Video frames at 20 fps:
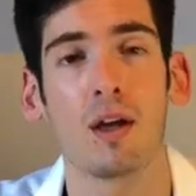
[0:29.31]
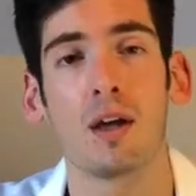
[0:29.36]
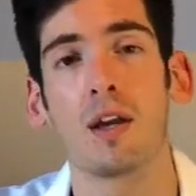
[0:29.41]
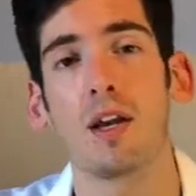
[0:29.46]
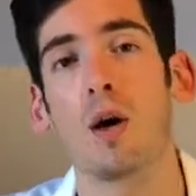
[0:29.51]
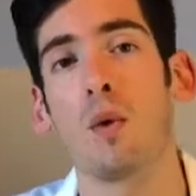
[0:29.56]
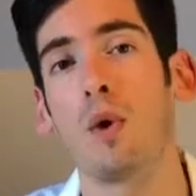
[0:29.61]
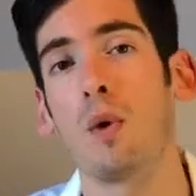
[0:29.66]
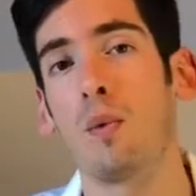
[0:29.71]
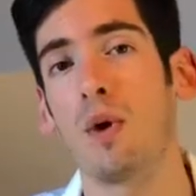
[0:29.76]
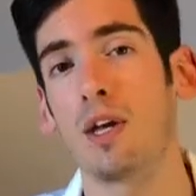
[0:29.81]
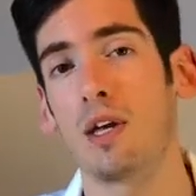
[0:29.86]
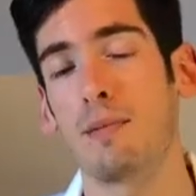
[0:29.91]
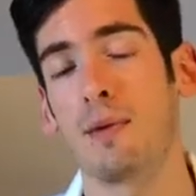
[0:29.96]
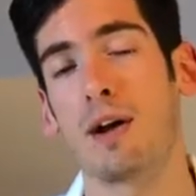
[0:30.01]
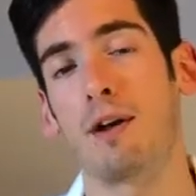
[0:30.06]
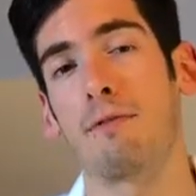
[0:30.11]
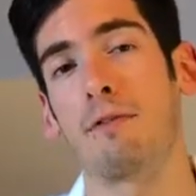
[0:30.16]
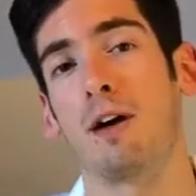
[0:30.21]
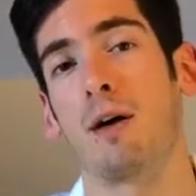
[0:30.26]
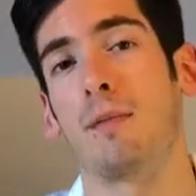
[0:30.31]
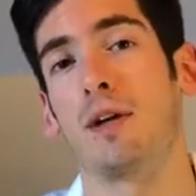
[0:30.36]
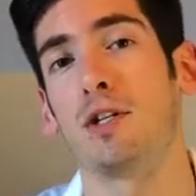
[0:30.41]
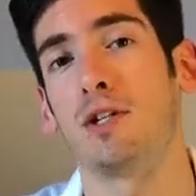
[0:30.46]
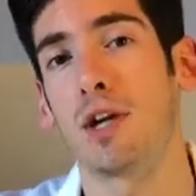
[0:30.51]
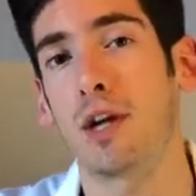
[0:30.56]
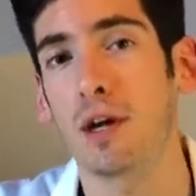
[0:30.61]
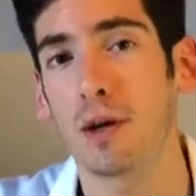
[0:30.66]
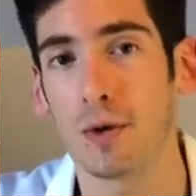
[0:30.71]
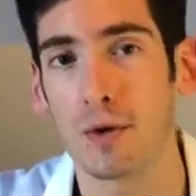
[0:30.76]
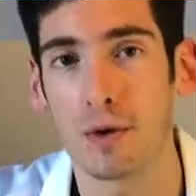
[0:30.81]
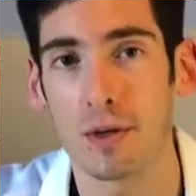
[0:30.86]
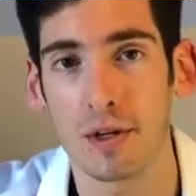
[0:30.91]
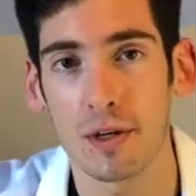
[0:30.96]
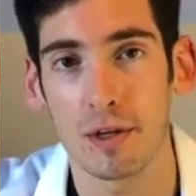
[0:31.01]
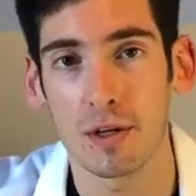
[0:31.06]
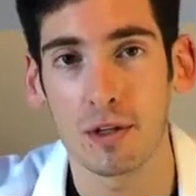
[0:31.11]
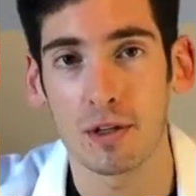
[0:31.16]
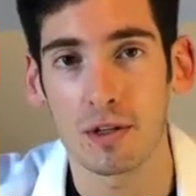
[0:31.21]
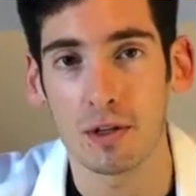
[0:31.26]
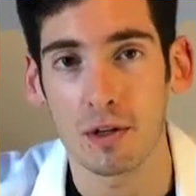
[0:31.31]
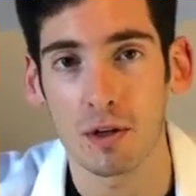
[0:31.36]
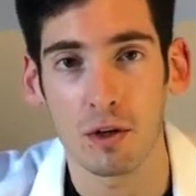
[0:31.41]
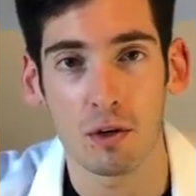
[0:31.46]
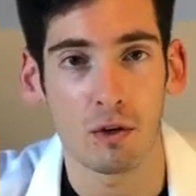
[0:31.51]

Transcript: Now, one way you might have found my channel is